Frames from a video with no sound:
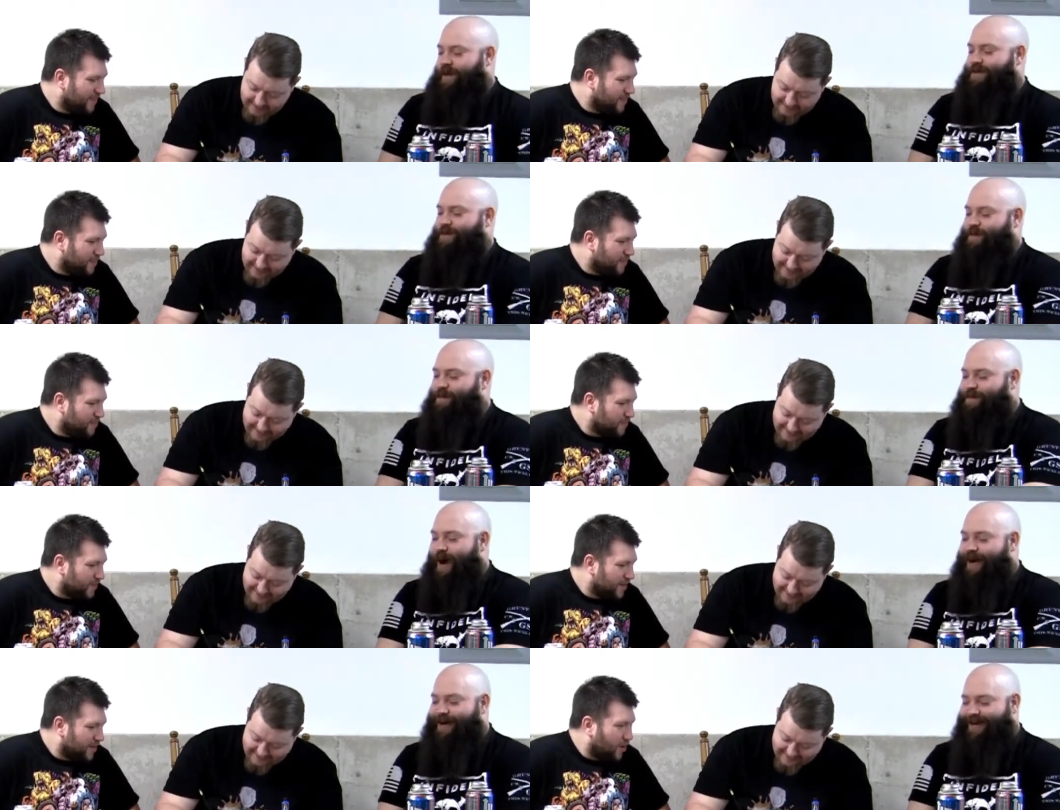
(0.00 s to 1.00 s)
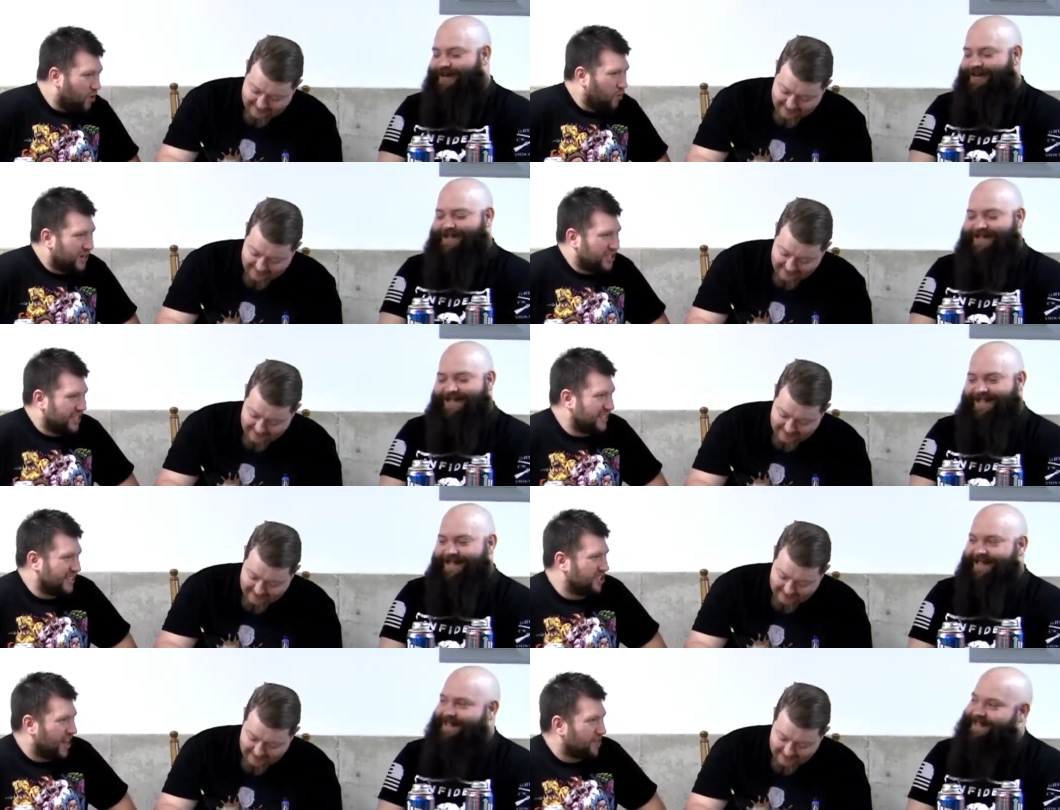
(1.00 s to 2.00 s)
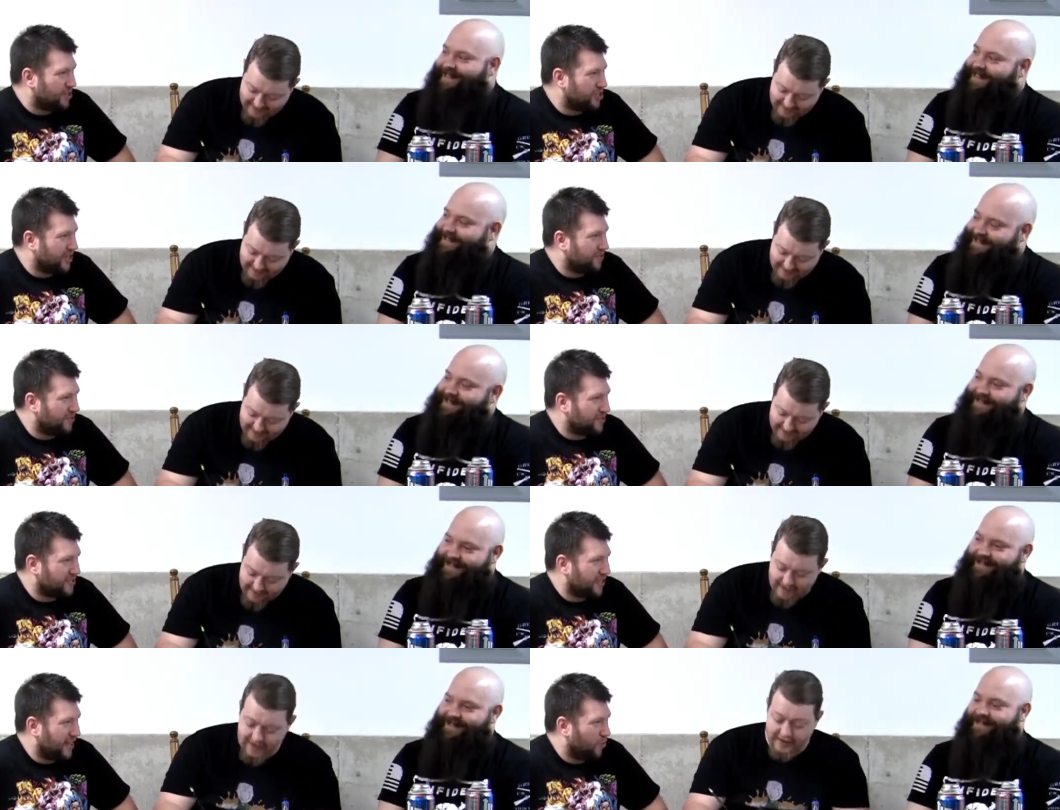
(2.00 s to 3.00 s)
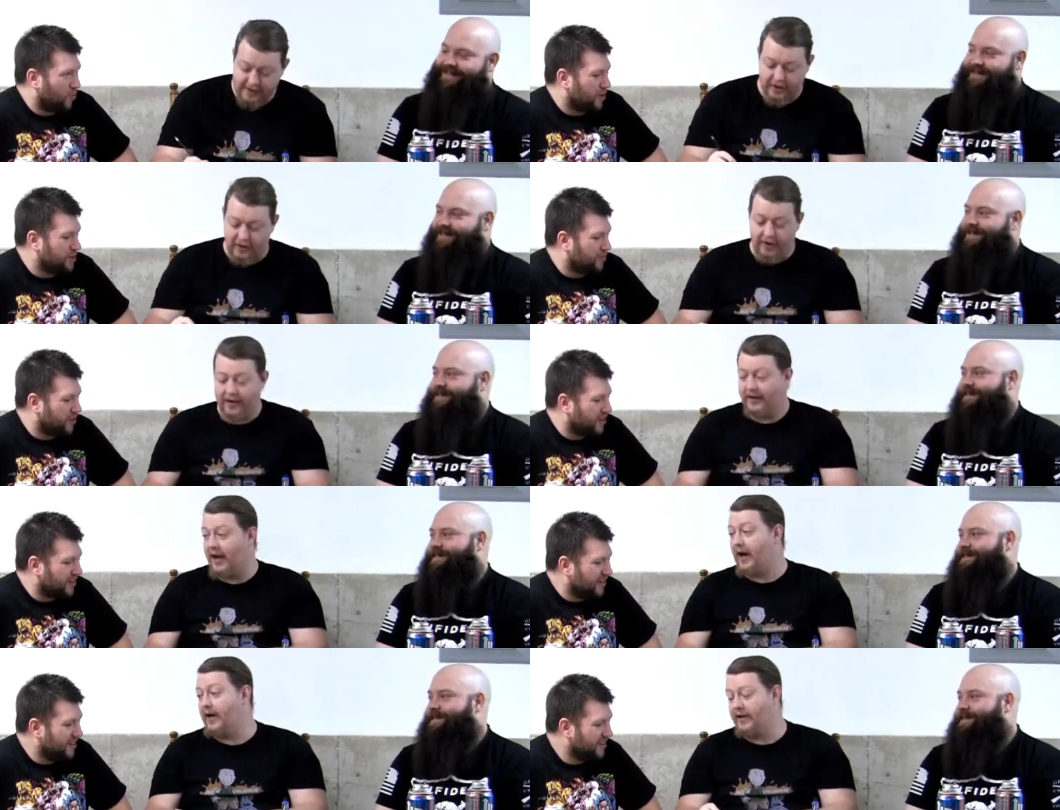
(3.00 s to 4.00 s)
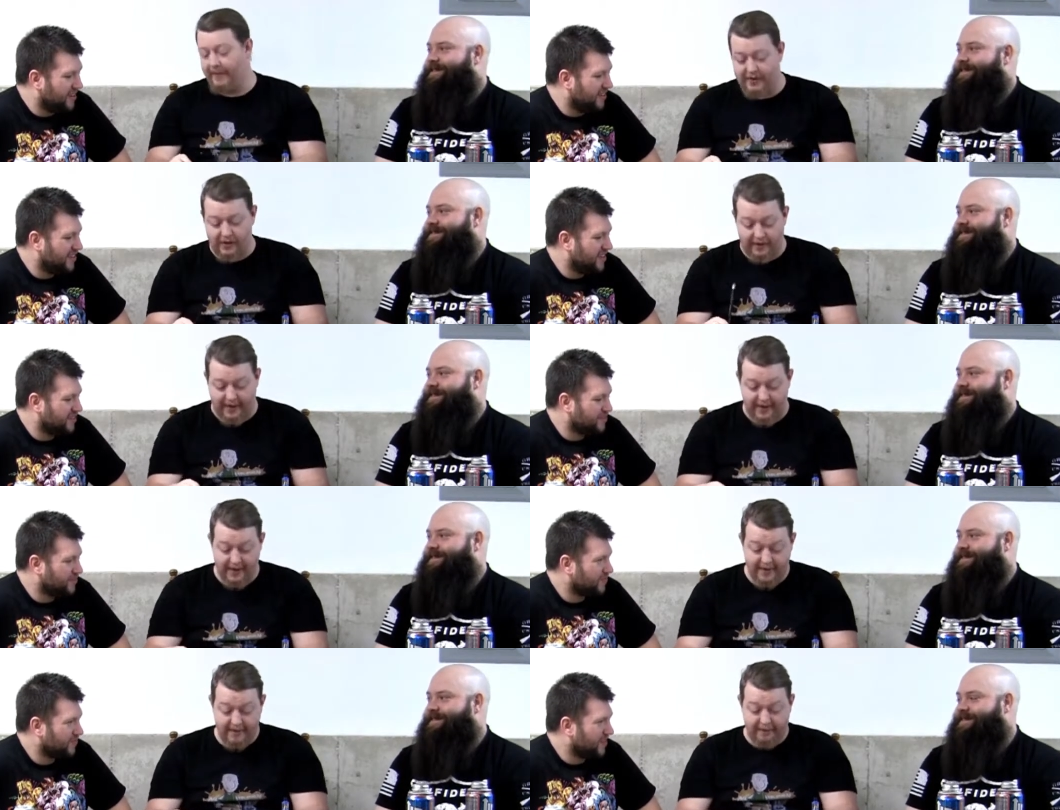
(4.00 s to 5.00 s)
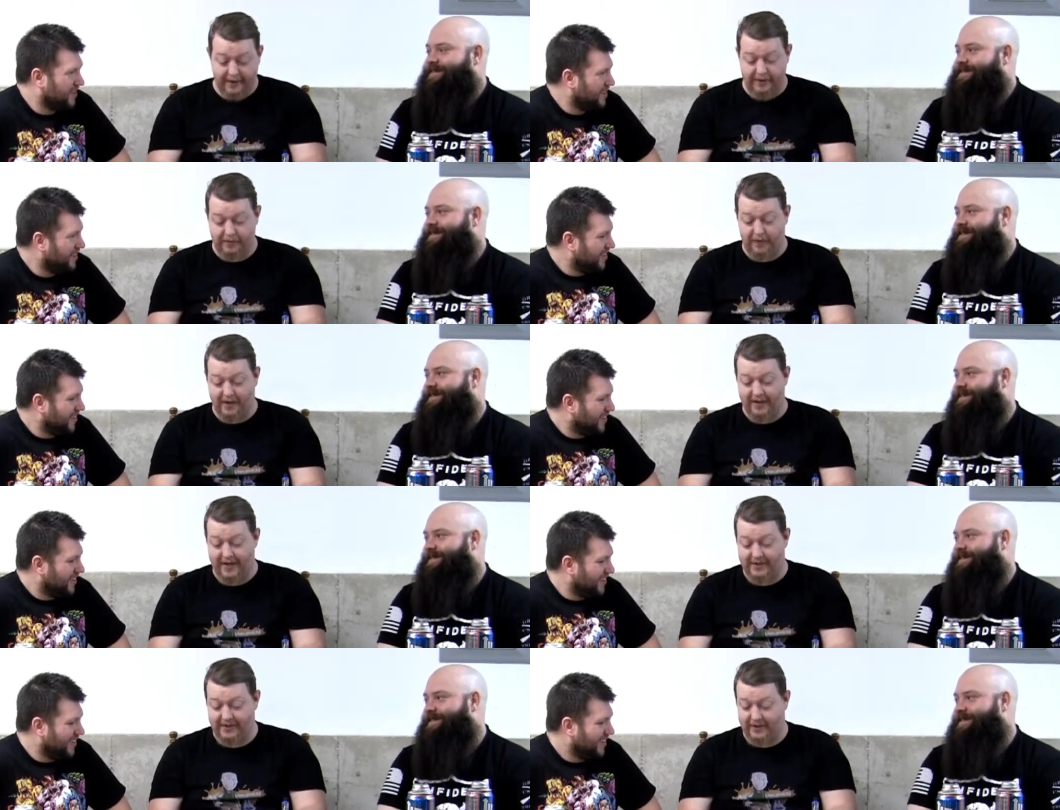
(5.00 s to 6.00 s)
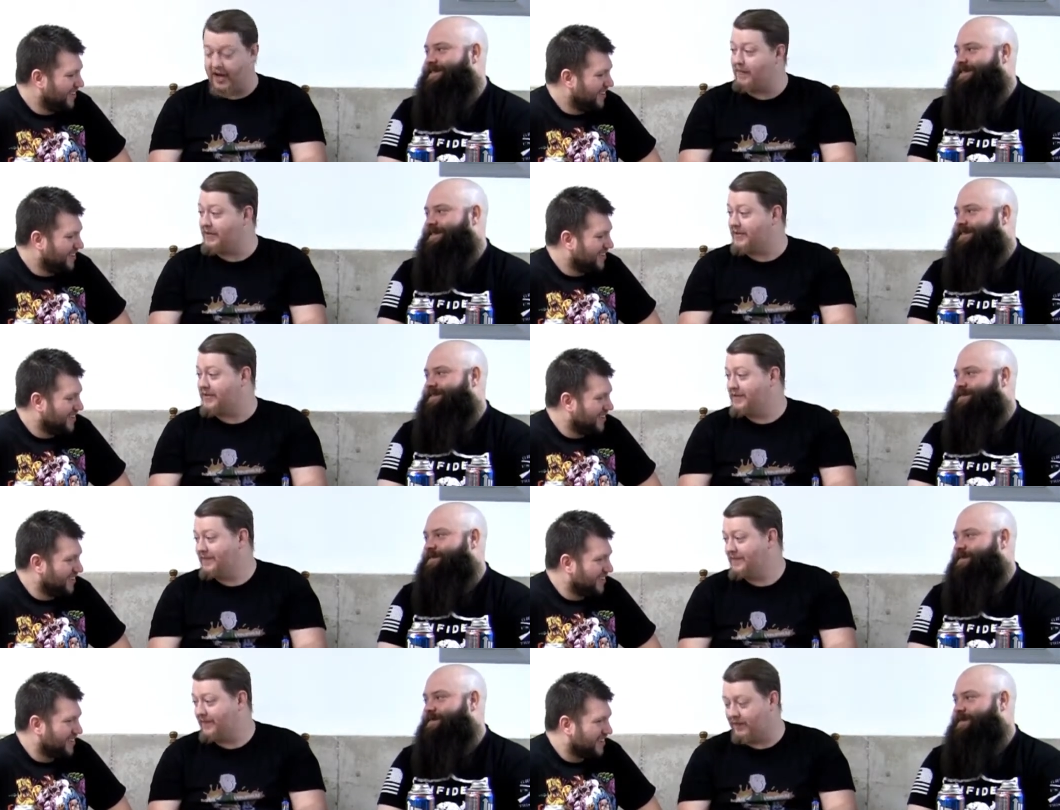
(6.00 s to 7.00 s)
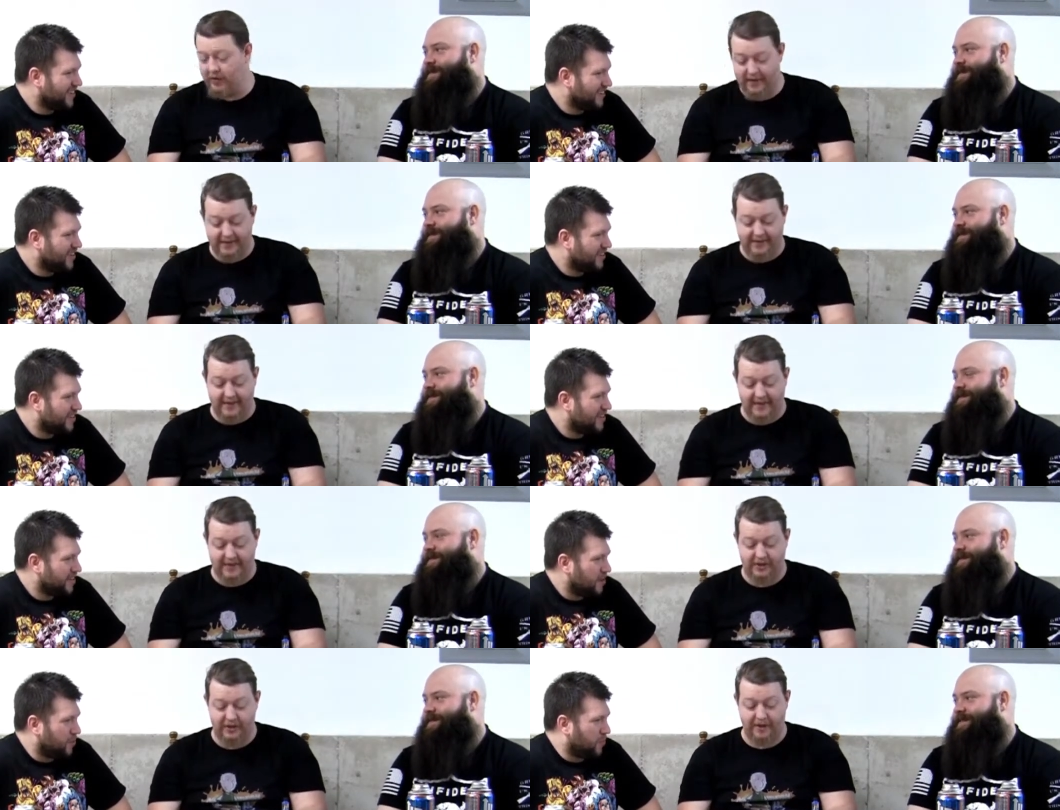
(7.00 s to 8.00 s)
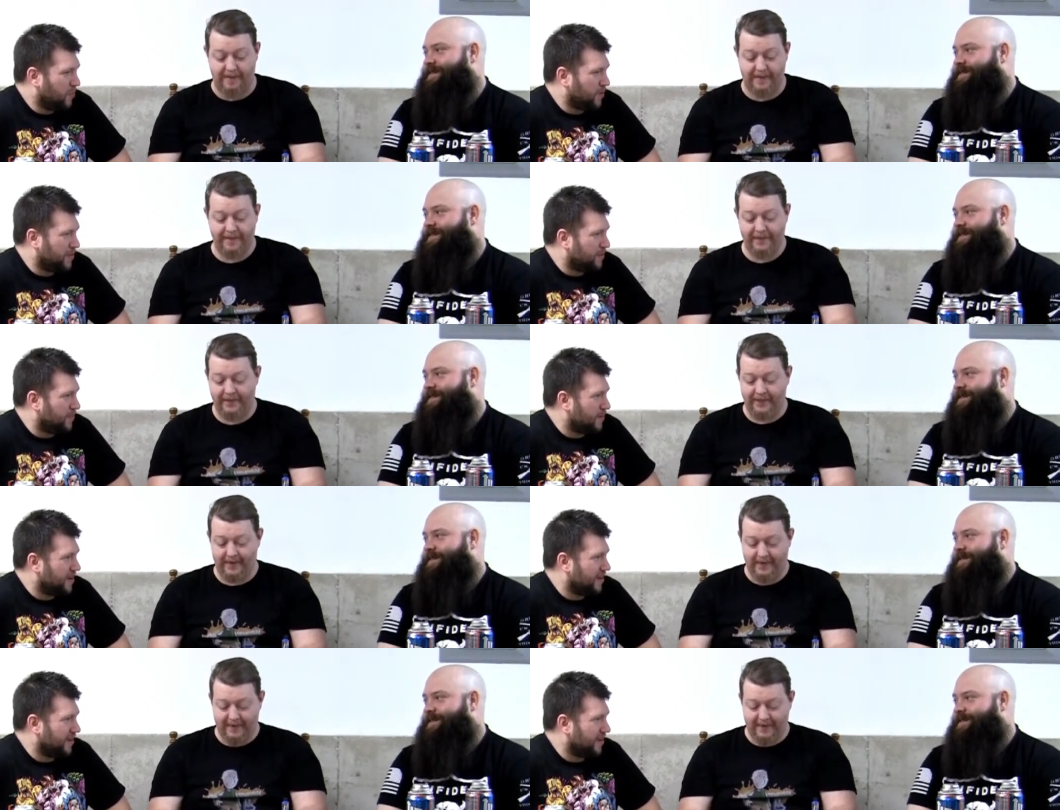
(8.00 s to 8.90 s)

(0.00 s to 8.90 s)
Speaker 1: Pleasure Barge, which is the Jabba ship versus and
Speaker 2: so, what's Moya? Out here, let me draw. Okay, Pleasure Barge. That's Jabba's floating sex ship with the Muppet on